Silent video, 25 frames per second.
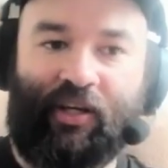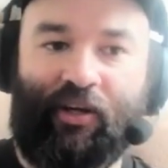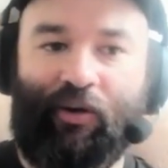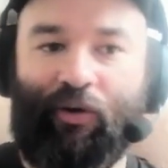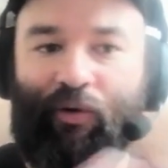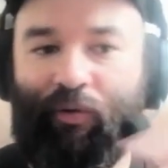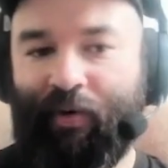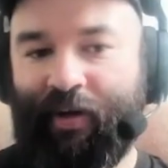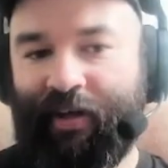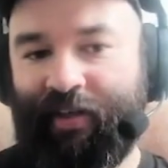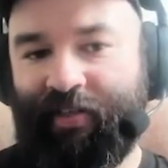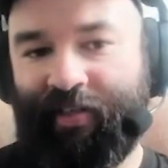
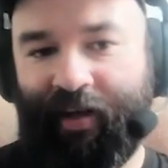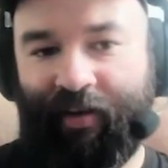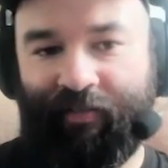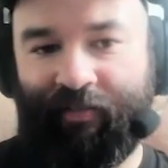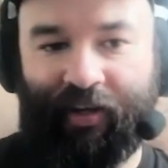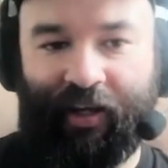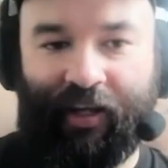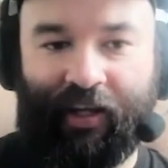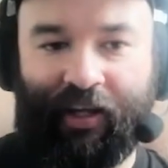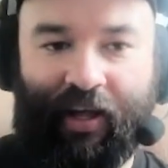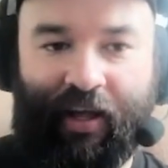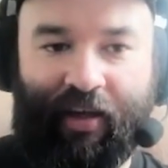always
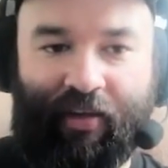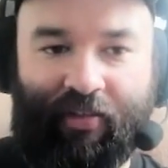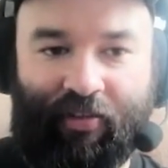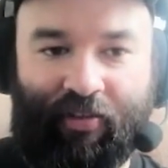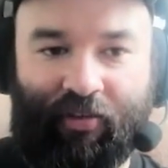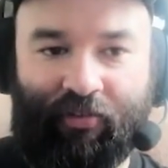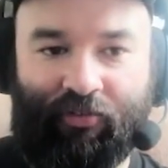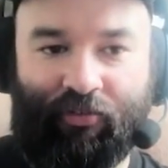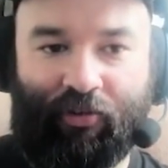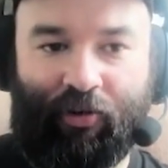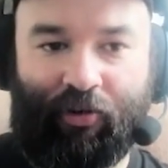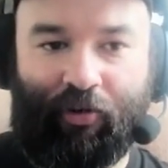saving it as
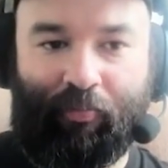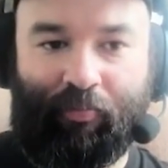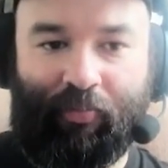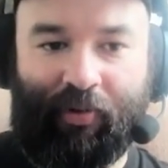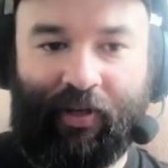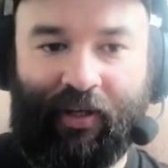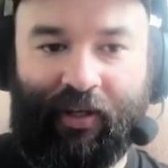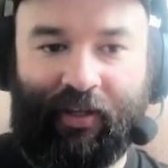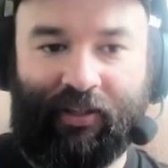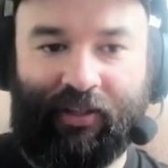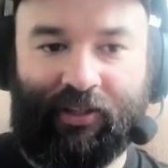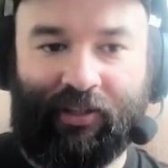a
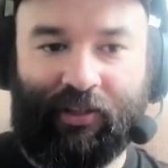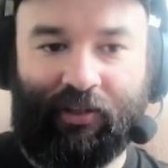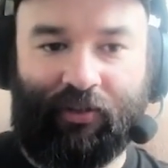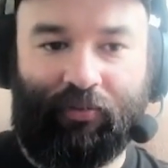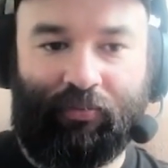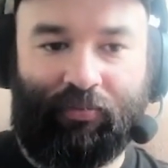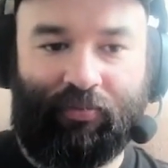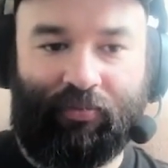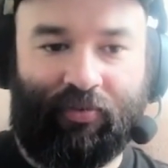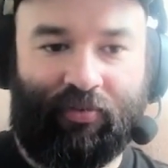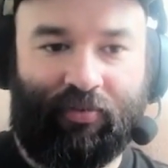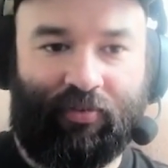.png.
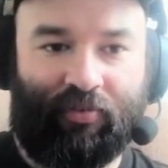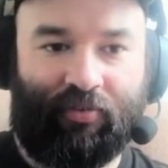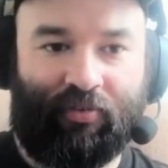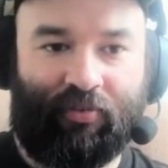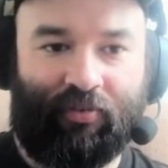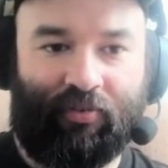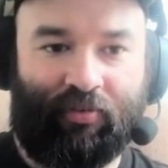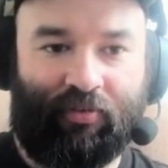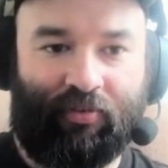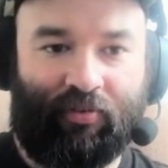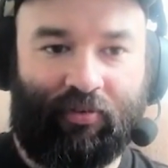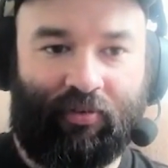
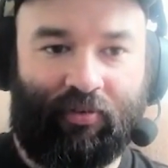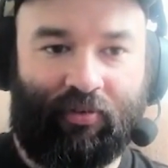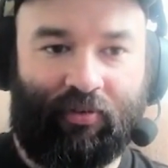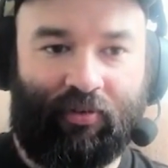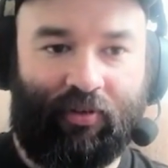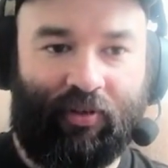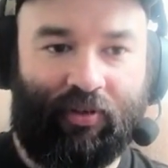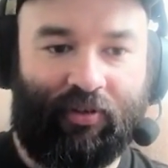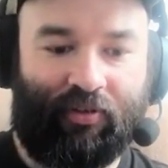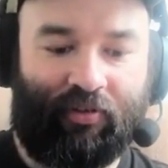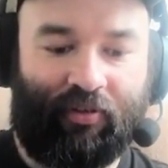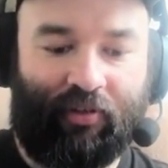Oops,
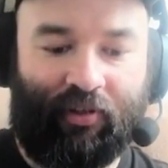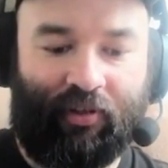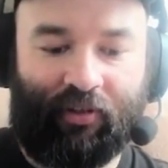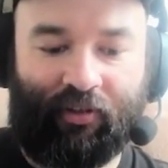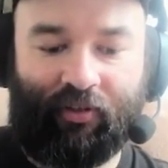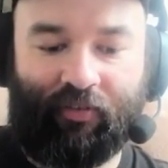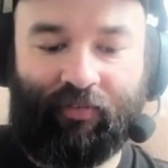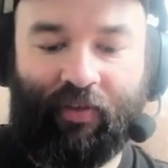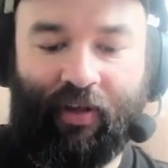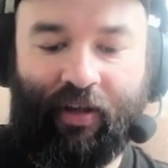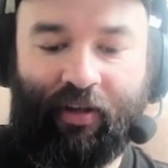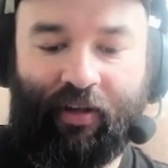just
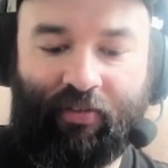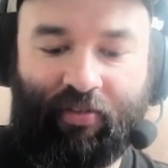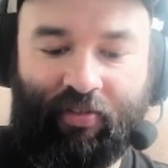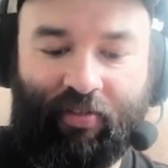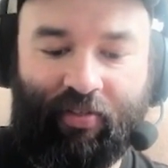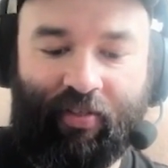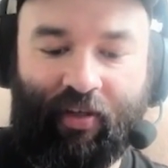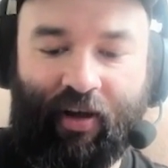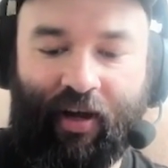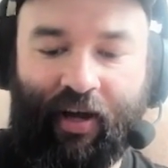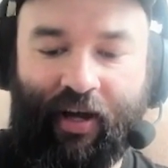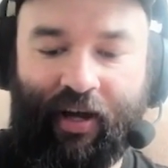clicked off that.
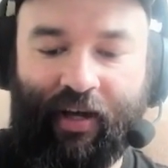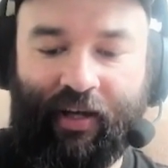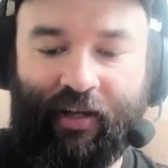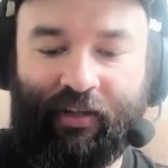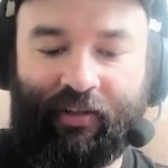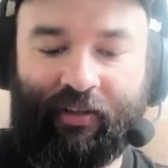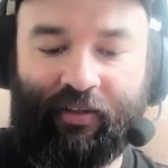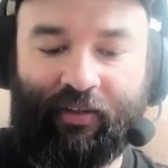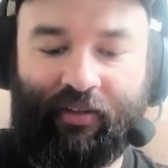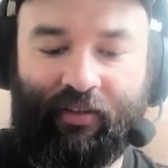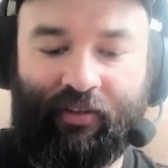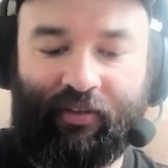
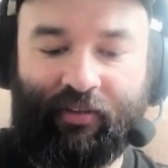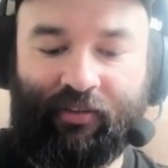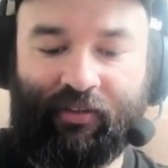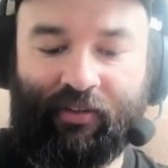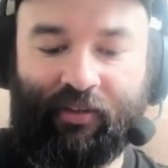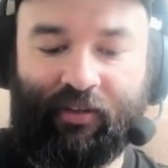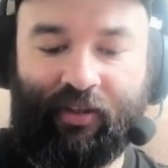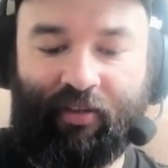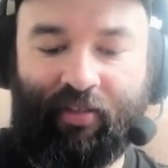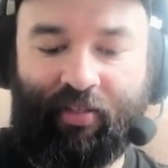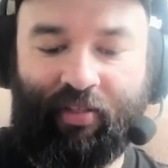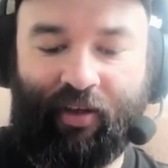Side
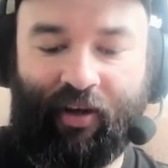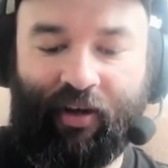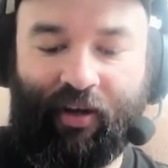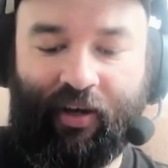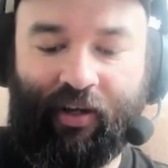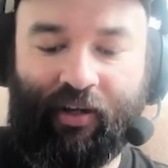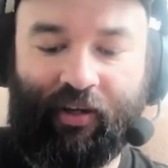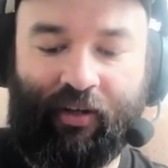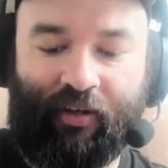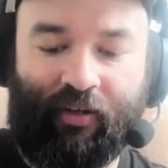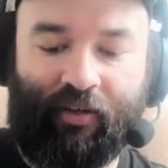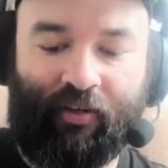
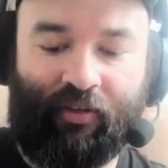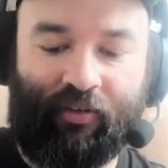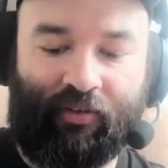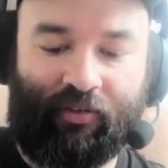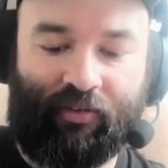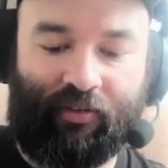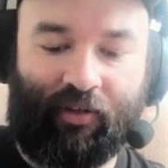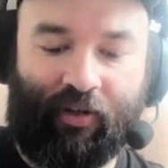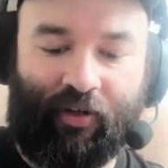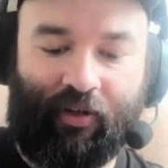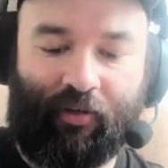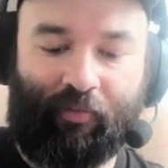
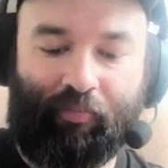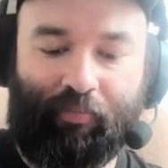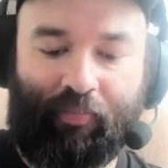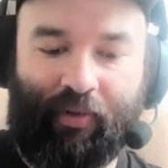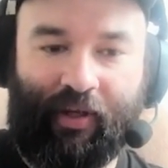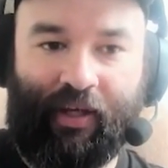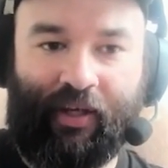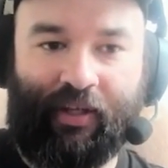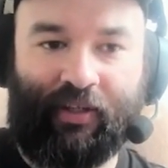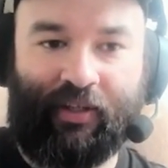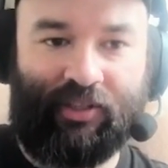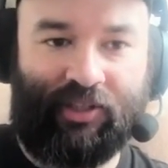
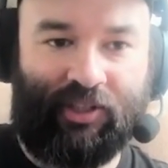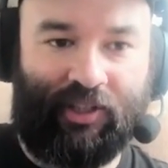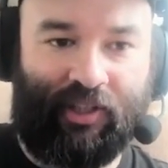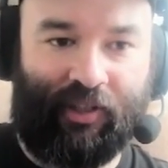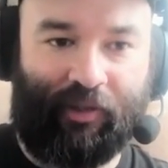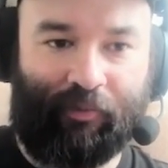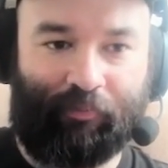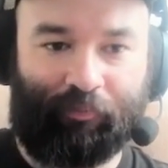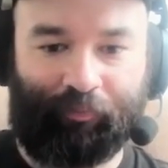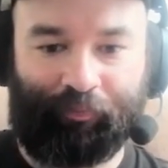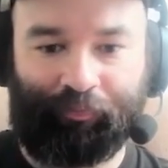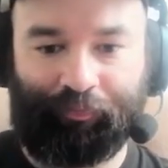
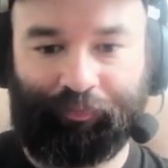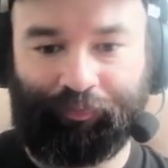design.png.